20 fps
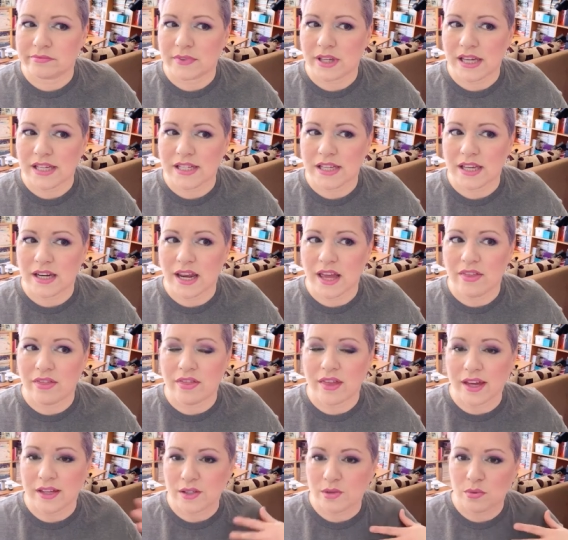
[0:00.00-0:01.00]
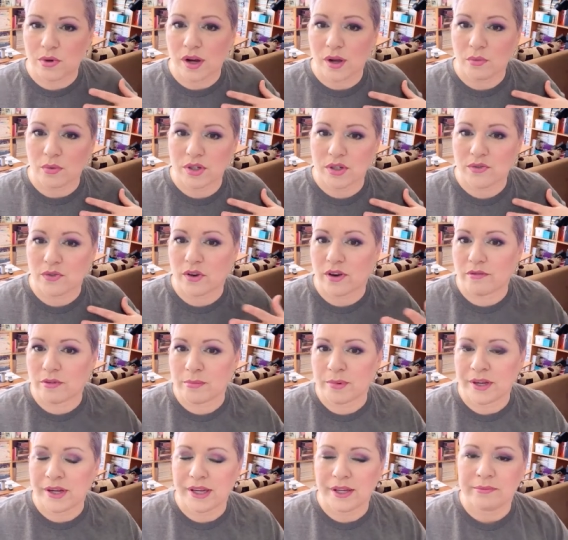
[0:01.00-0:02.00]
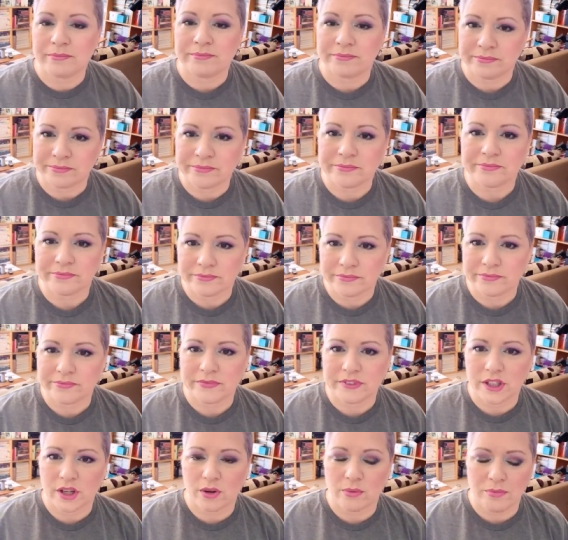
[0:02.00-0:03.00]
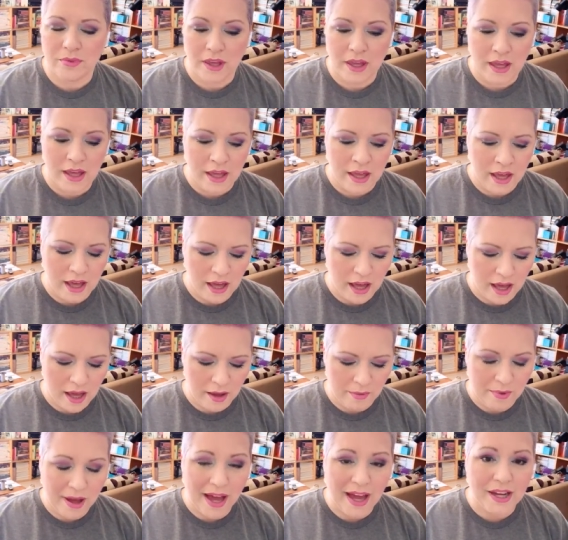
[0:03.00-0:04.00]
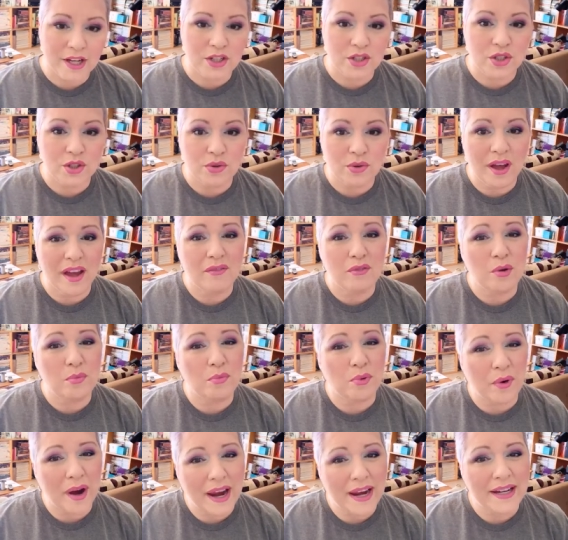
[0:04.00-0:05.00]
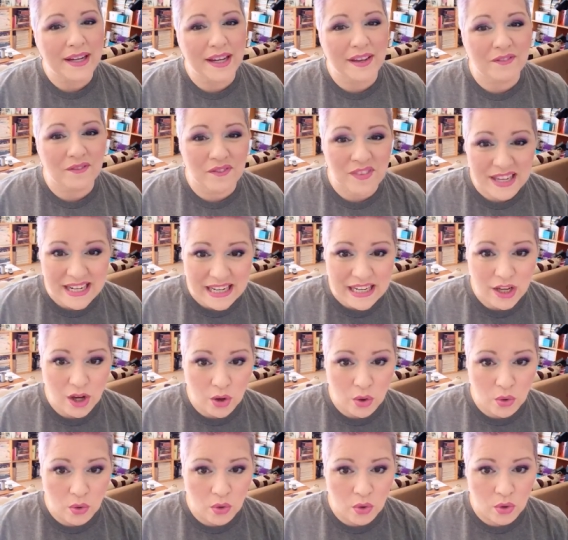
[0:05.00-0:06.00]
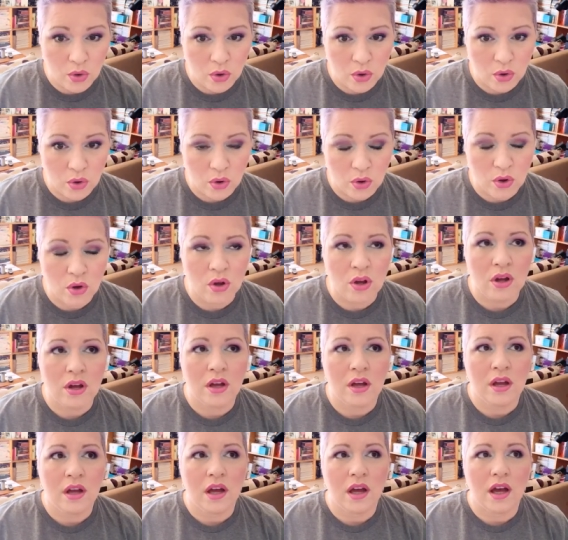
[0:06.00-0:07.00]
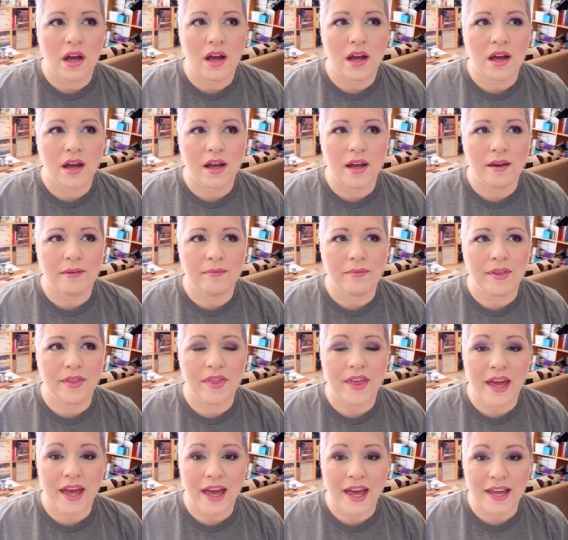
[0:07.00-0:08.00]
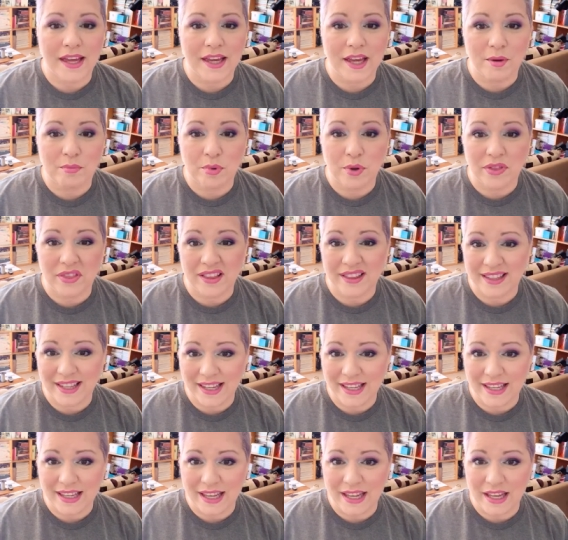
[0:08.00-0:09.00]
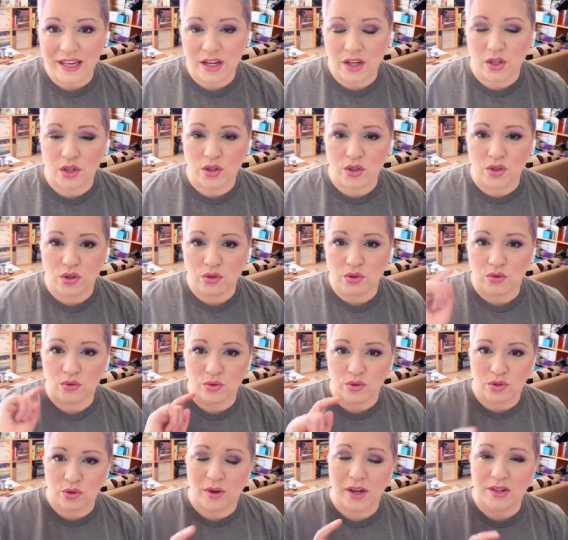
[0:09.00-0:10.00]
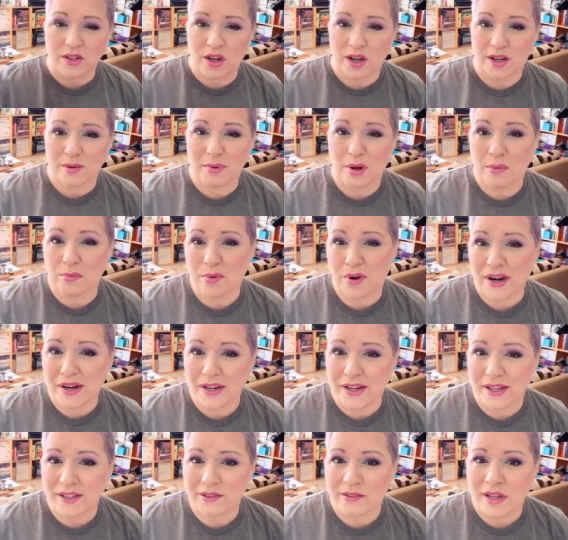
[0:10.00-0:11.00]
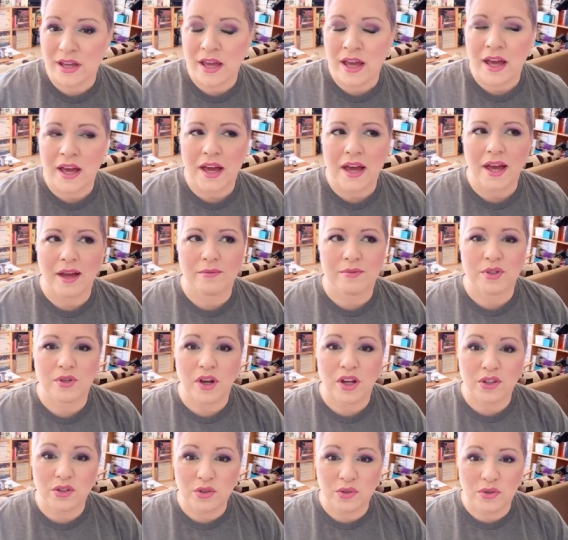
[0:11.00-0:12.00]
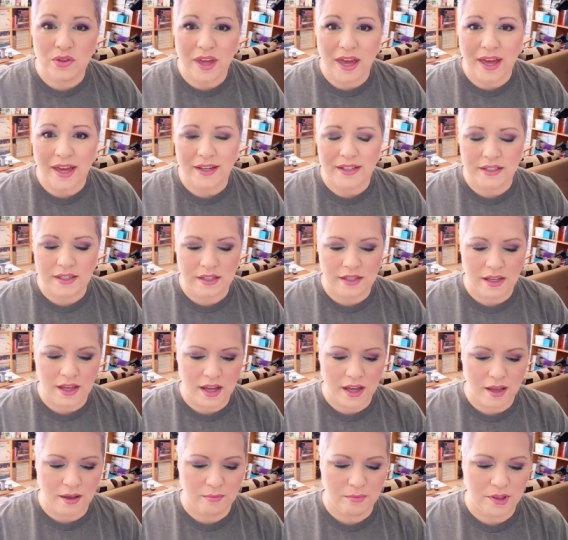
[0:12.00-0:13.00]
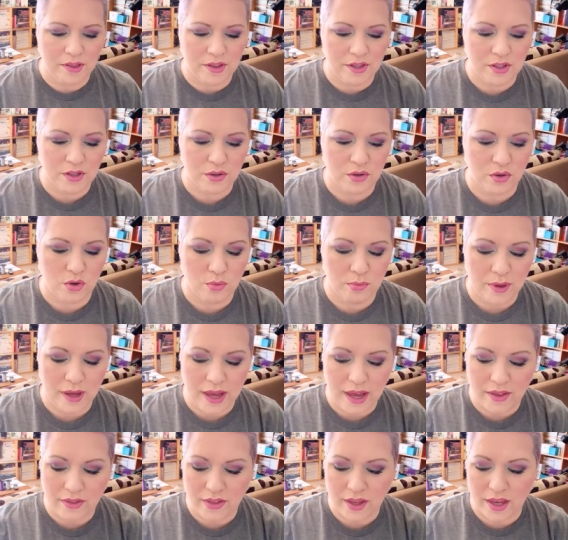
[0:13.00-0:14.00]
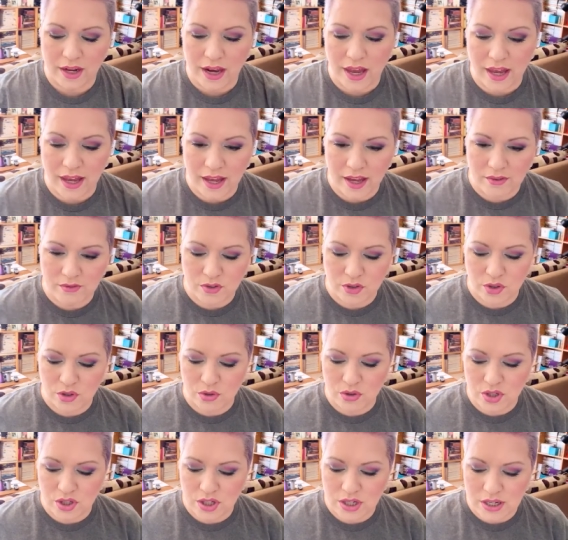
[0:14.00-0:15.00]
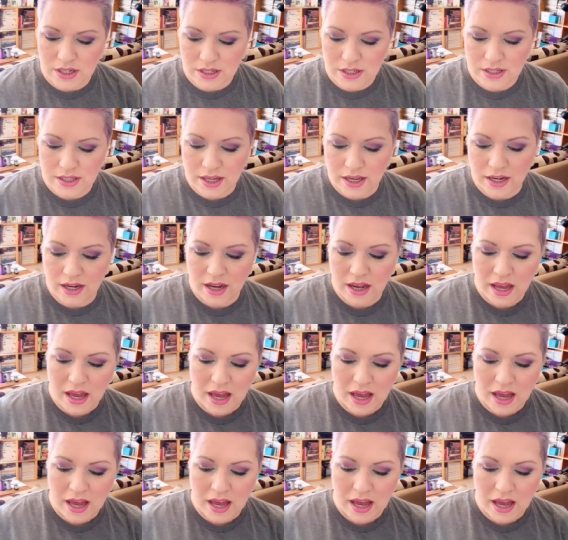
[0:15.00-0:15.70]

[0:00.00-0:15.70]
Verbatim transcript: I said, and that's what I wish for everybody. So, um, I do have a branding video um, that I can put the link into. So I talk about branding. Um, so I'll do that um, in this group. And then I have two sheets that,